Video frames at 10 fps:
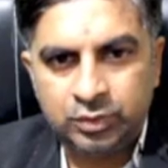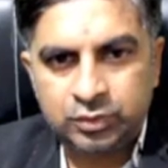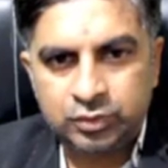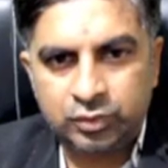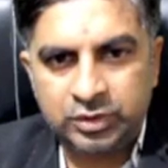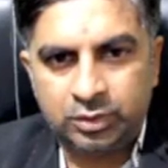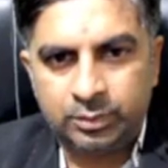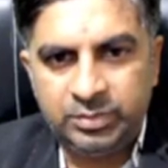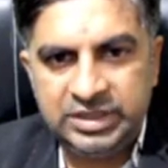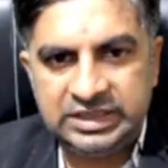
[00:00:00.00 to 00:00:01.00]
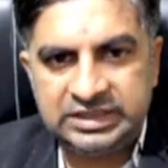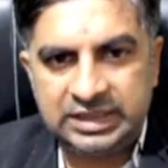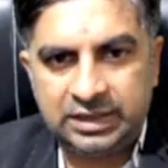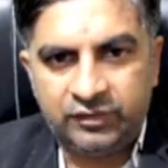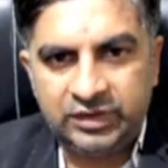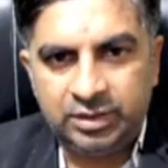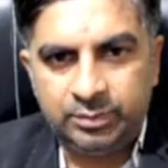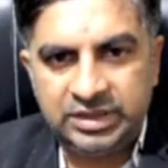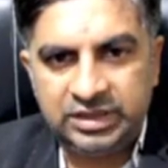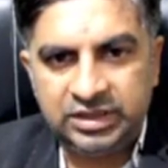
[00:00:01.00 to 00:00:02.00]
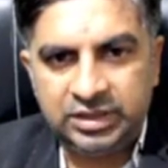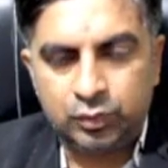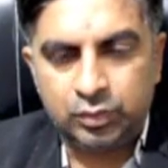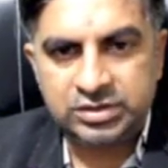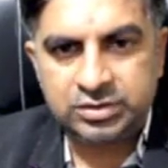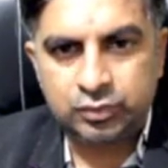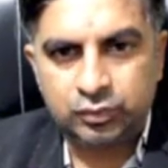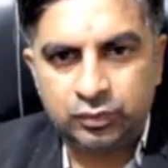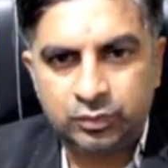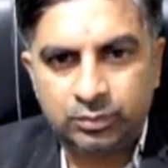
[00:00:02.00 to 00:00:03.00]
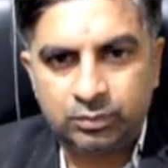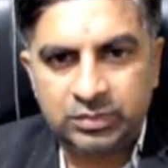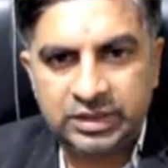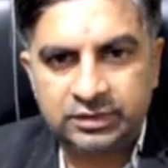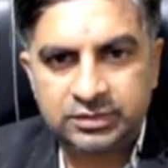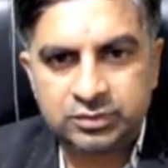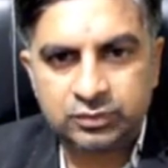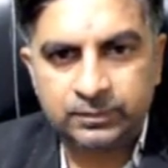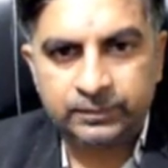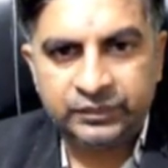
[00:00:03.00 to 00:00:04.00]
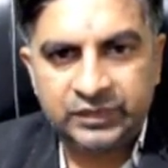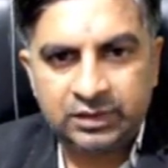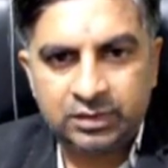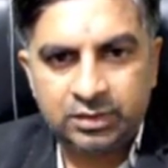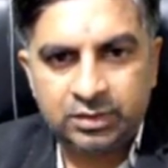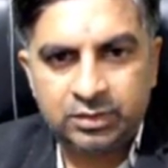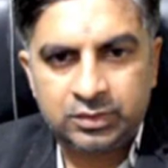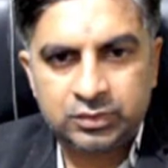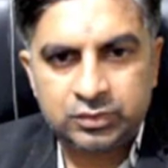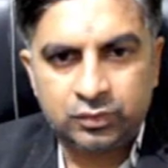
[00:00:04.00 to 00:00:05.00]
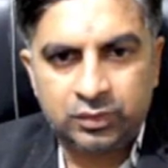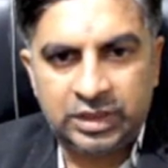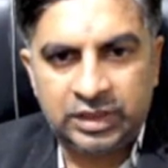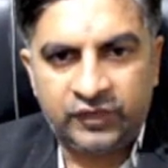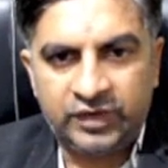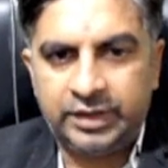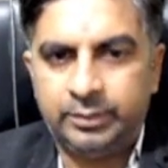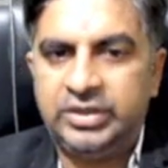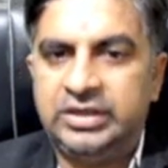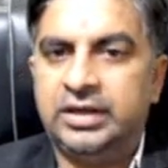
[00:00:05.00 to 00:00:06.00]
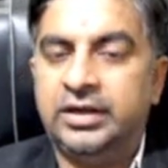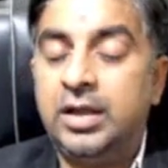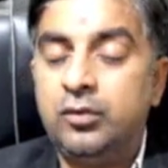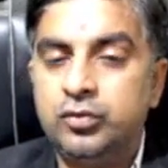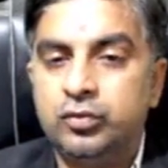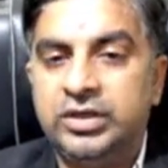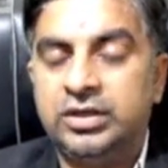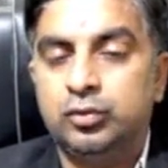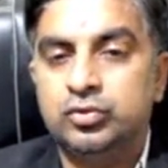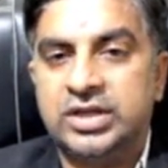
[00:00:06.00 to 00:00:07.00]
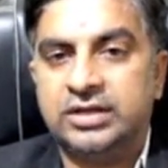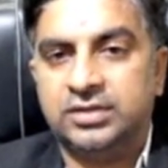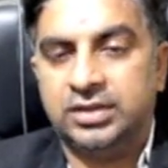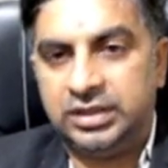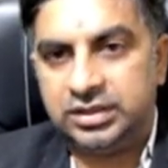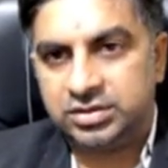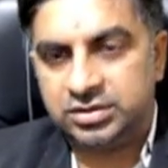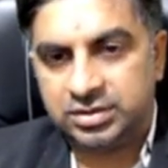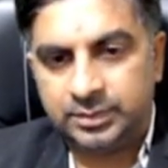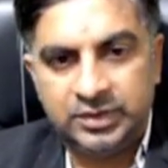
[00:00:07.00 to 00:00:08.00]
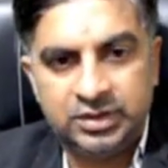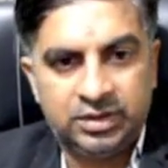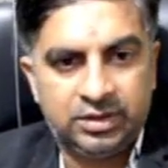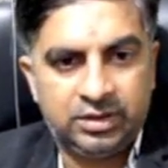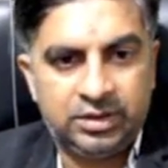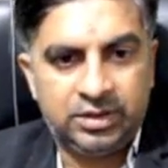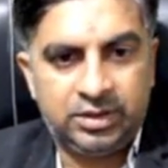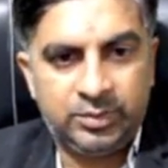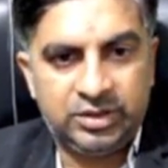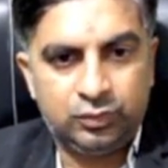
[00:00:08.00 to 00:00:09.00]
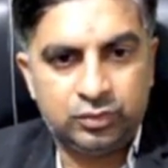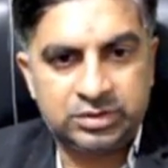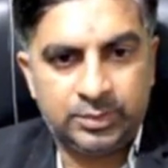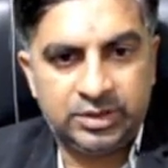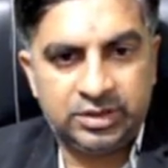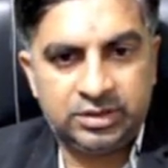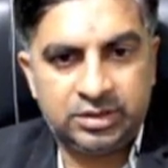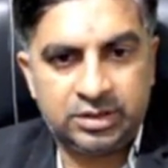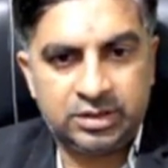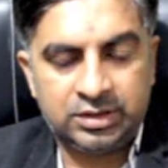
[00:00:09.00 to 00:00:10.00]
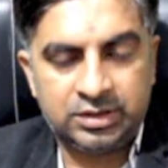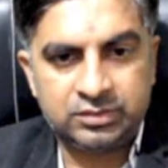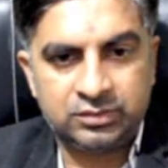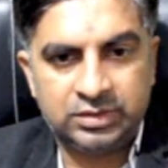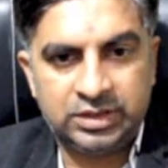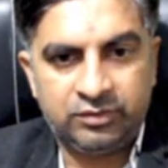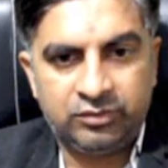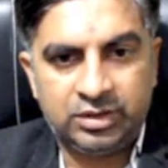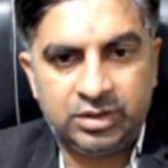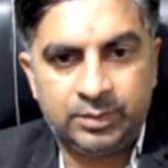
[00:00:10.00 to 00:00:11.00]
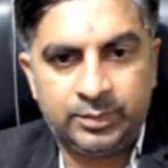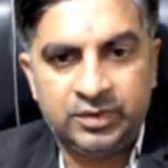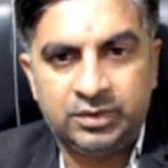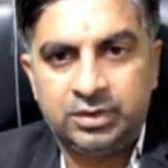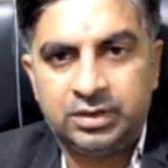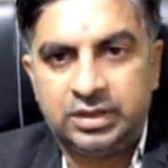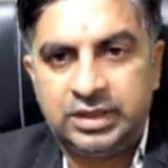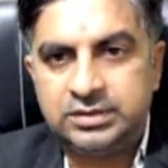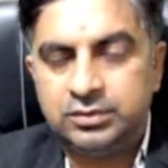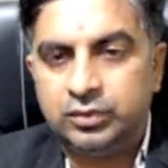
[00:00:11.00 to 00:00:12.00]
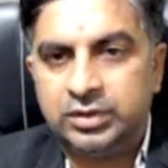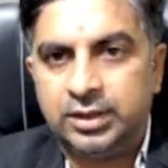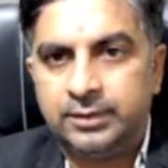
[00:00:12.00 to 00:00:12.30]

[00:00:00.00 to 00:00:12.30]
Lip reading: So your beta will be equals to minus 2. So alpha and beta. Now you need to check the relationship. Let me use some another color so that will help. Guys, look here.